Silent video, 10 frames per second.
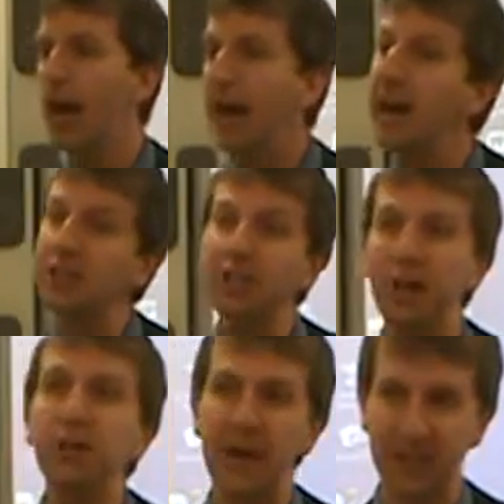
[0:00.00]
It actually
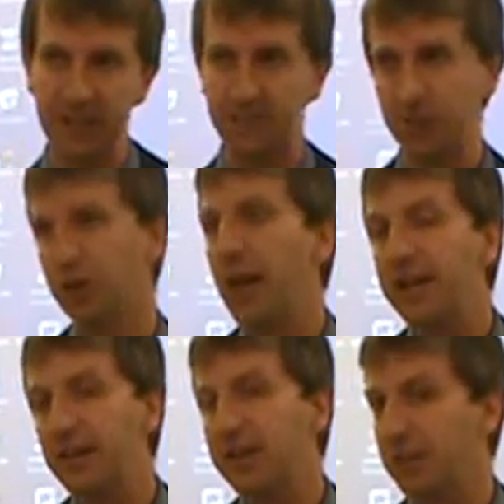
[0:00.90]
does make a difference.
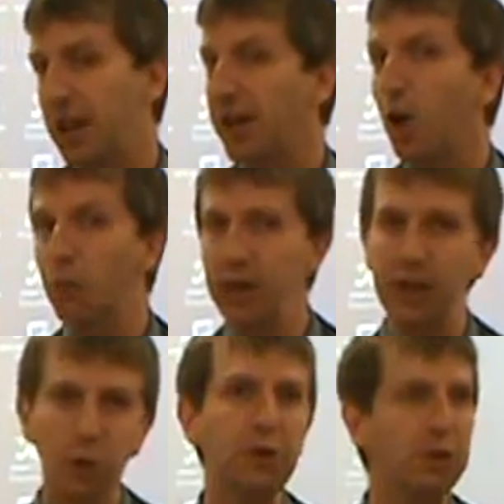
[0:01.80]
Length is like a really
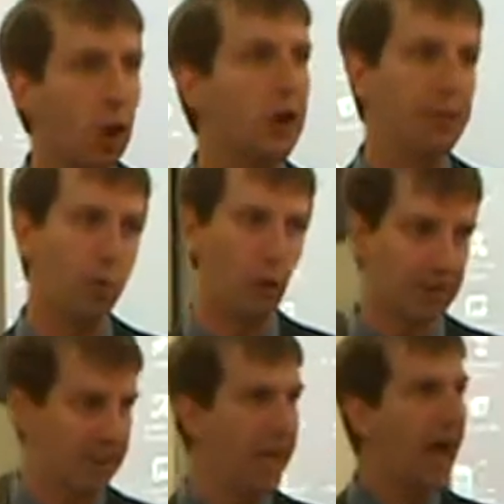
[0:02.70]
good starting point.
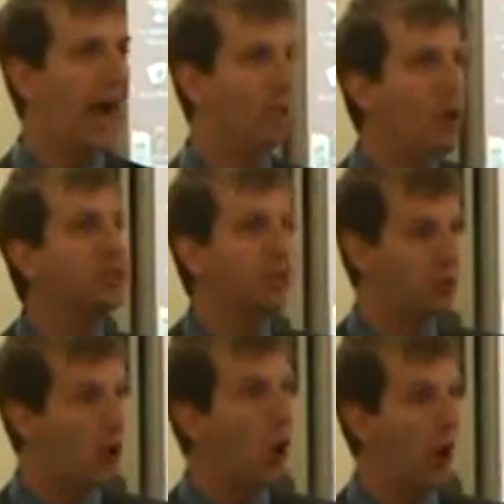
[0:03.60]
And once
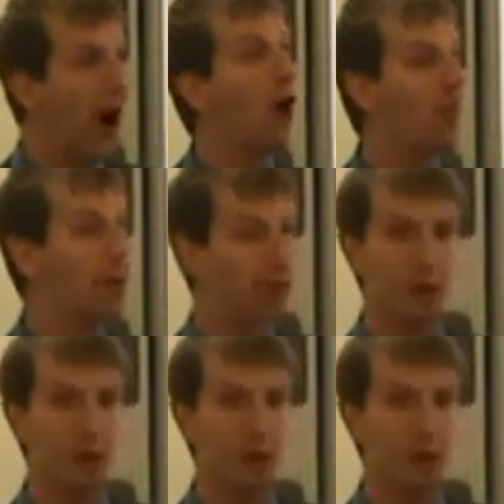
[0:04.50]
you know how much